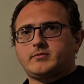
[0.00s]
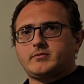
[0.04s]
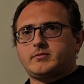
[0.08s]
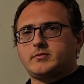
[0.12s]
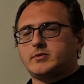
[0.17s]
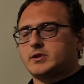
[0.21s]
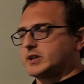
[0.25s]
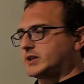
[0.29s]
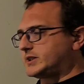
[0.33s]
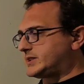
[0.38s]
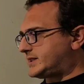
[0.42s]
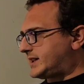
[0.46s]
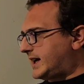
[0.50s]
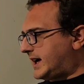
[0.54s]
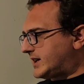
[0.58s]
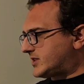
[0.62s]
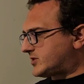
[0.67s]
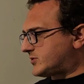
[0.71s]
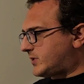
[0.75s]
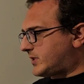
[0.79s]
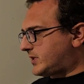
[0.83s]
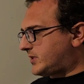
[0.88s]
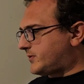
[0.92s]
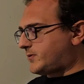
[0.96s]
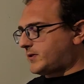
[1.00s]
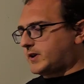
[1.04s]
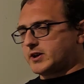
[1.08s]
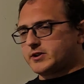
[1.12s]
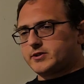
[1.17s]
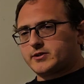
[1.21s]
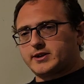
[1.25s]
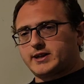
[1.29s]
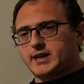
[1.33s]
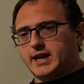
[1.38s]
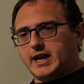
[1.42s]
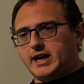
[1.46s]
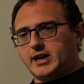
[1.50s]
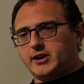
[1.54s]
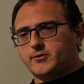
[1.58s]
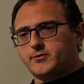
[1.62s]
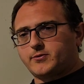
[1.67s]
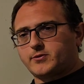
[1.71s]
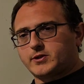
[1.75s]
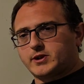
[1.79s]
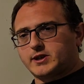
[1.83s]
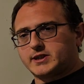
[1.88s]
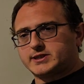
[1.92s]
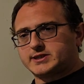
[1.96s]
Because that's what the Father gave
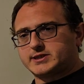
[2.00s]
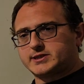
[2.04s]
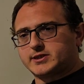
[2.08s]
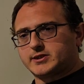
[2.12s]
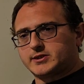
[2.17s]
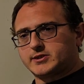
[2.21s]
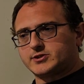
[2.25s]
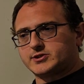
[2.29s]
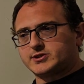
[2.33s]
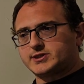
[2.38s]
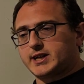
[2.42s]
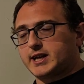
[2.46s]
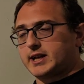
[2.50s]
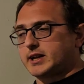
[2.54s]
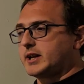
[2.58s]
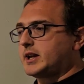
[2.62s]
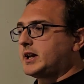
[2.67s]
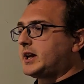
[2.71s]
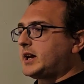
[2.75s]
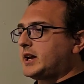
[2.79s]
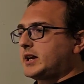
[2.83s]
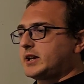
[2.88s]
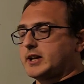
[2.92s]
for us to understand.